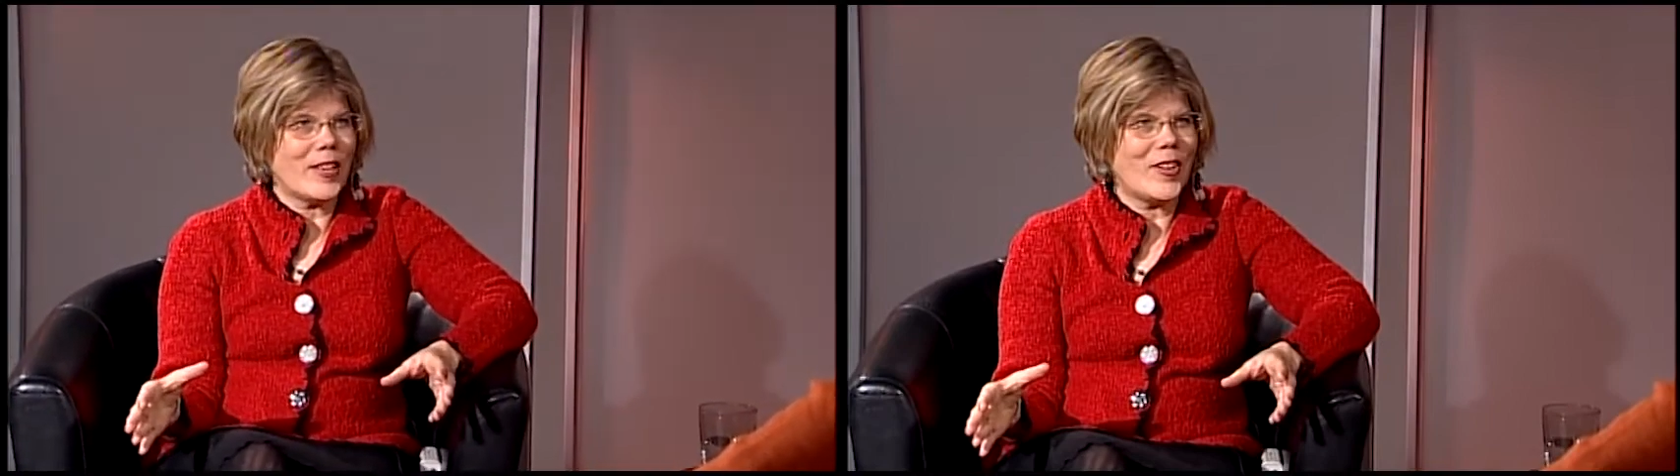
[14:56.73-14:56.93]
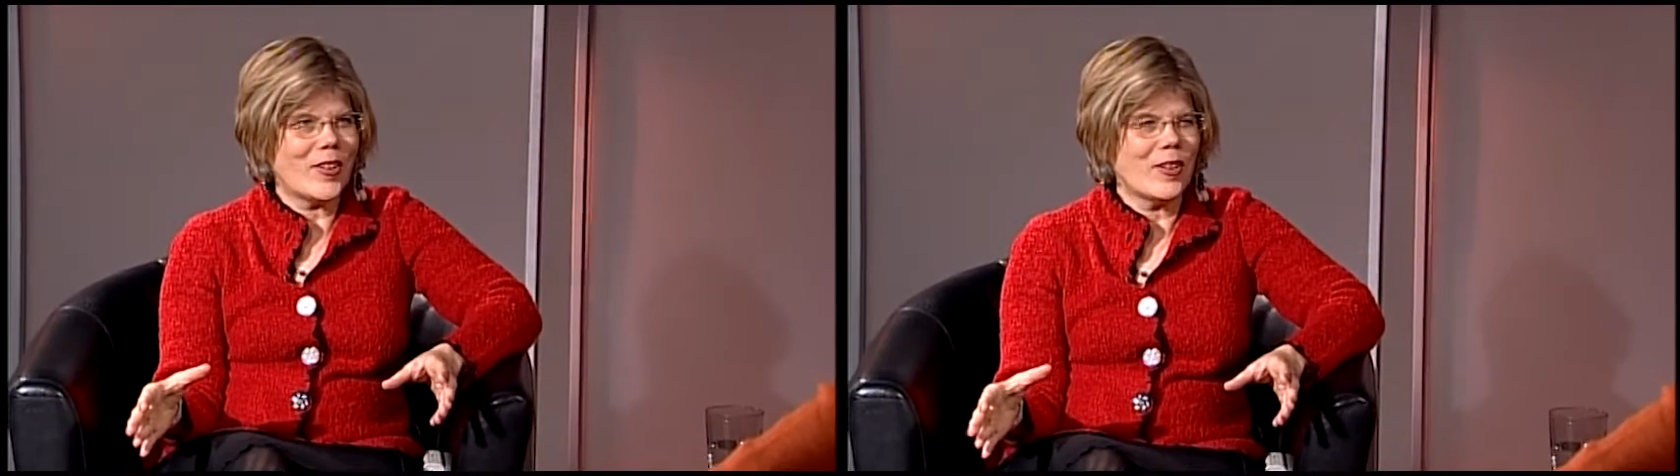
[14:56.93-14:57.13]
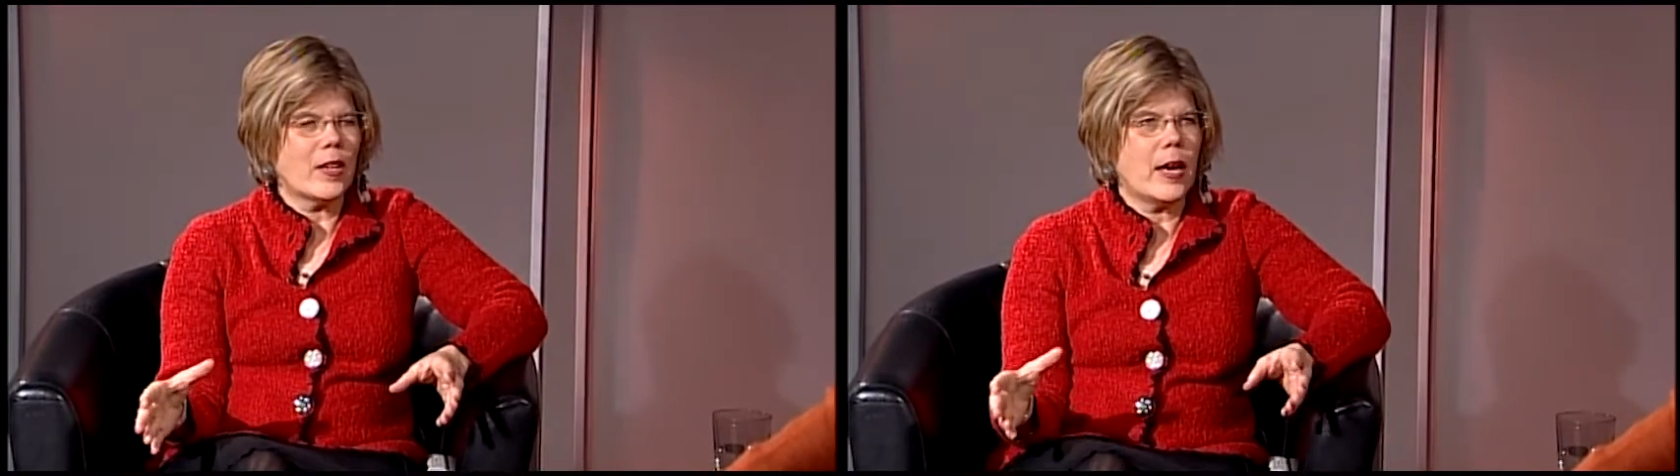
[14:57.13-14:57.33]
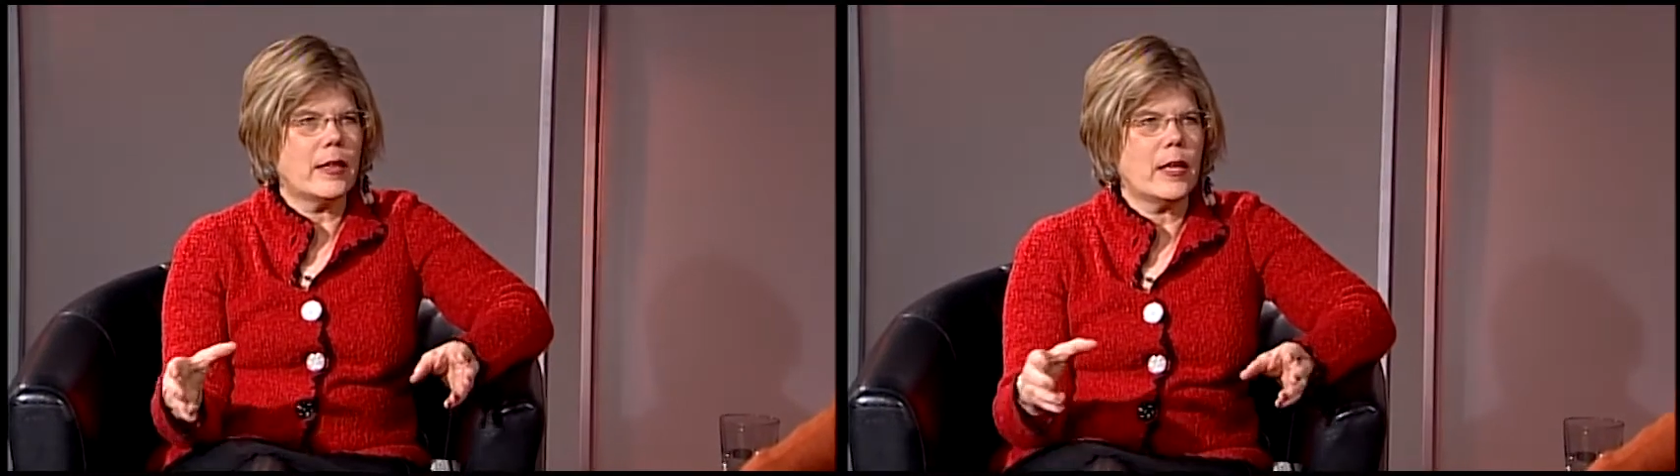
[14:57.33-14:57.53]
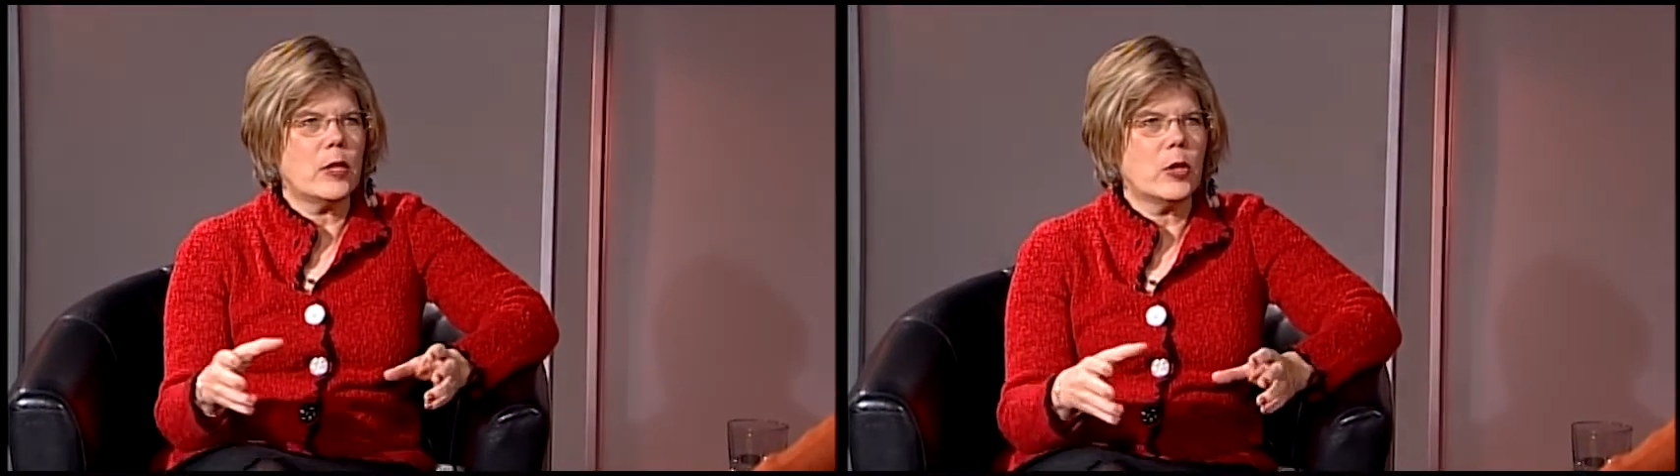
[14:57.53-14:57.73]
here,
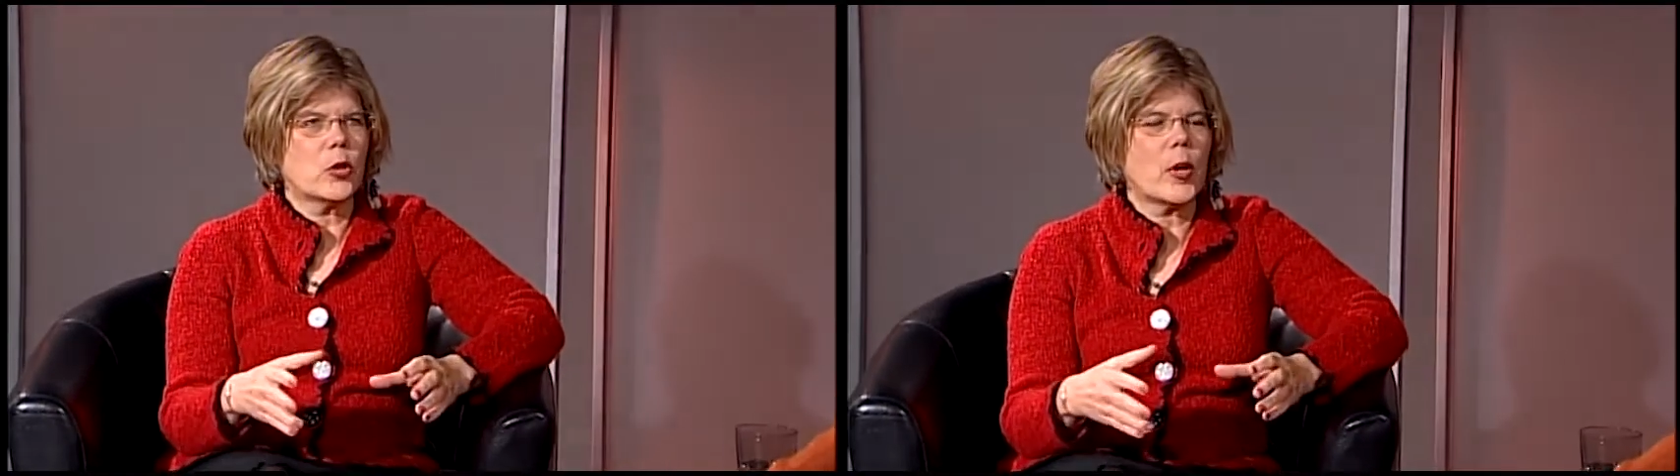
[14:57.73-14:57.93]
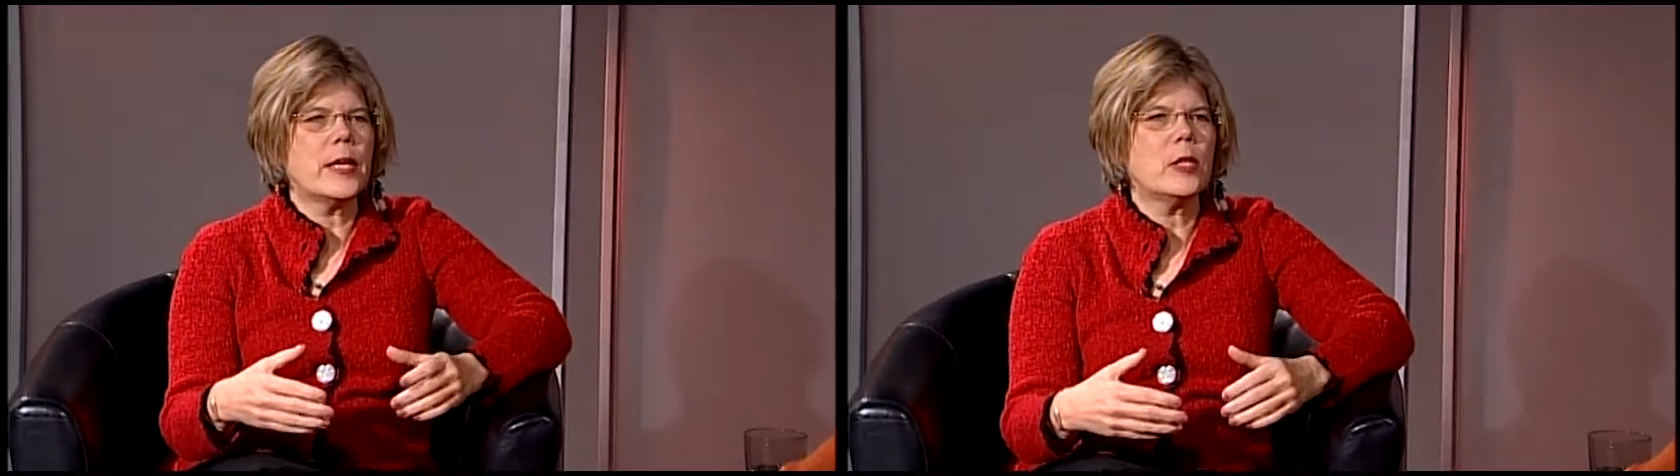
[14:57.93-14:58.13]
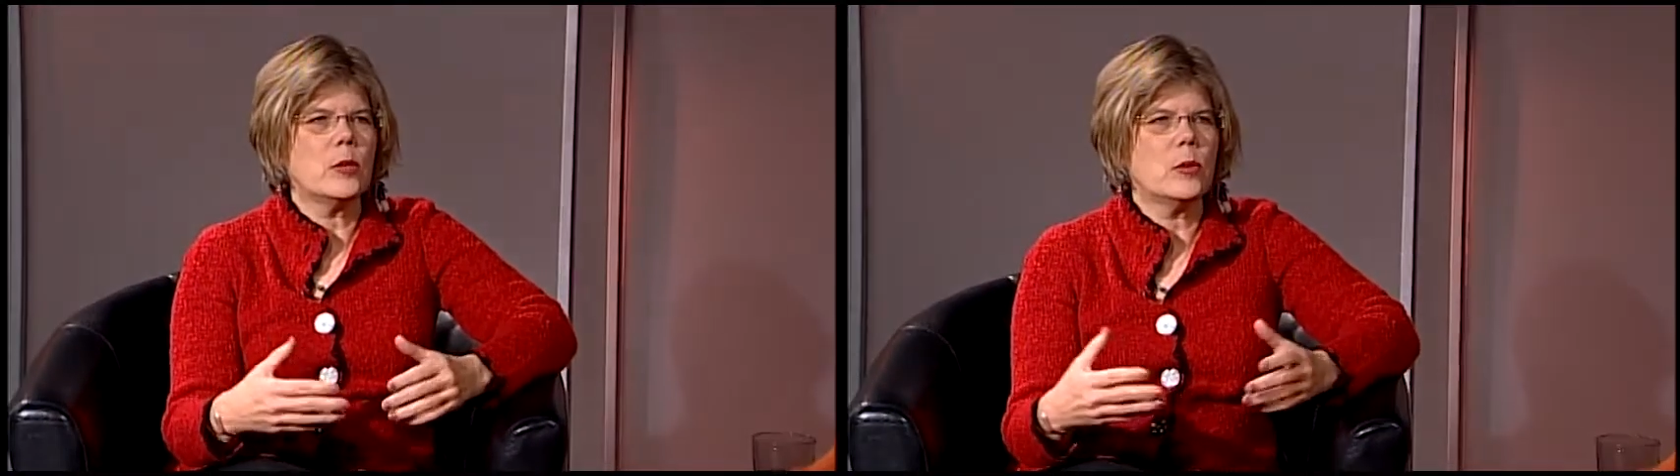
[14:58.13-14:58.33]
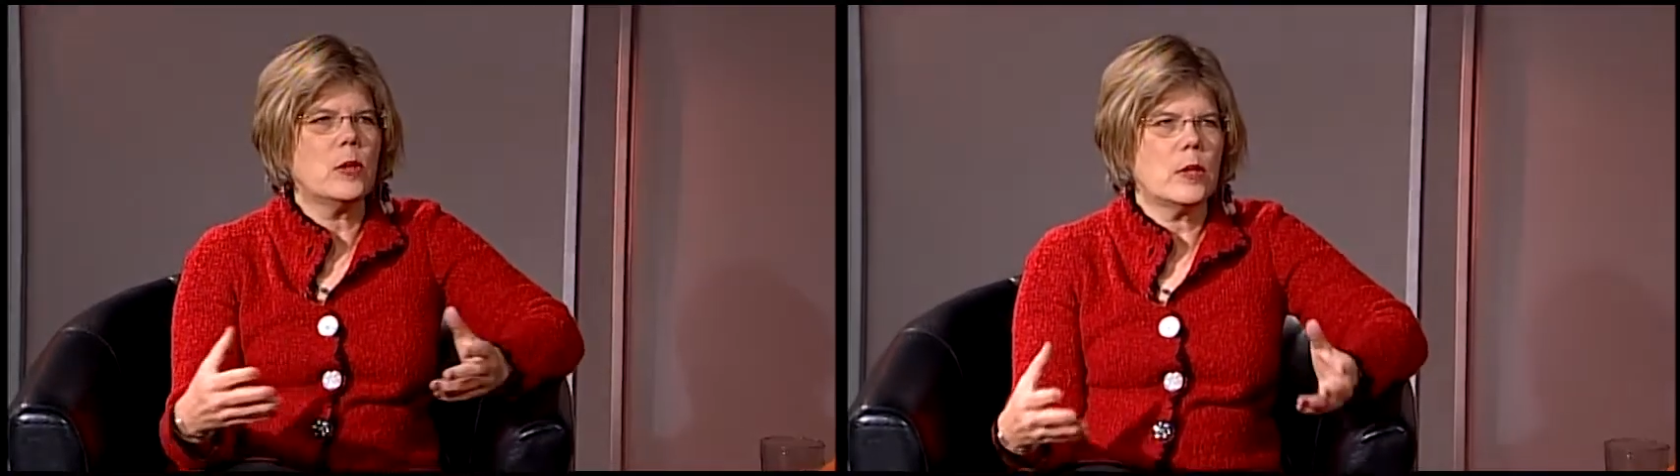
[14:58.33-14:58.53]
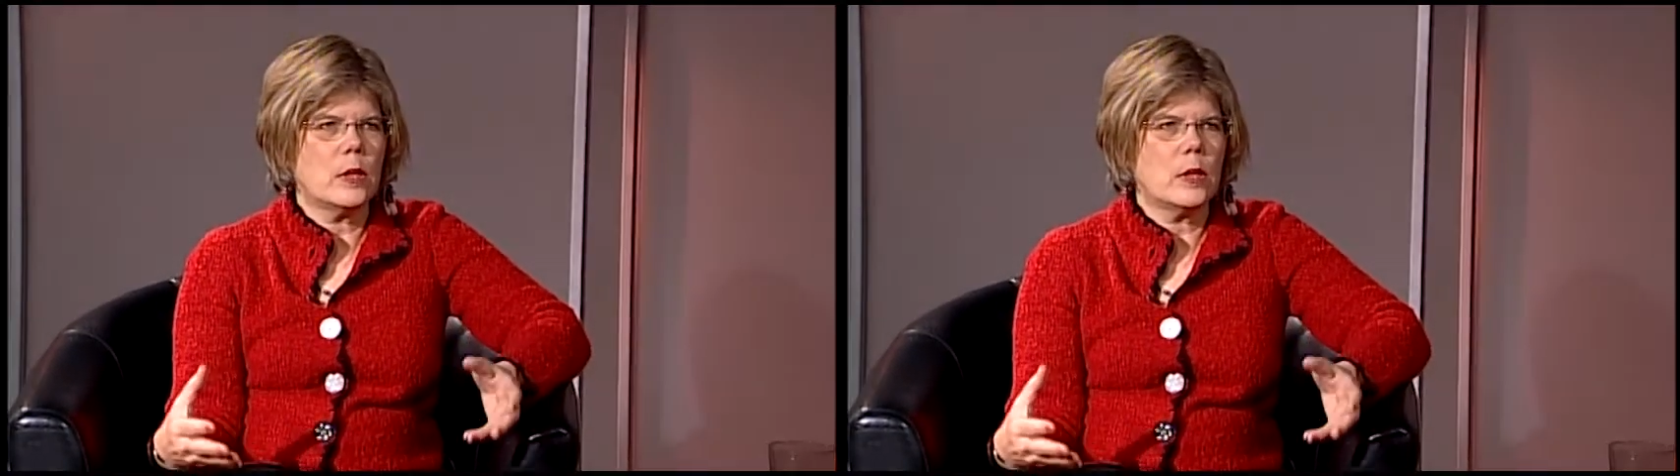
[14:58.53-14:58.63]
and that you're trying to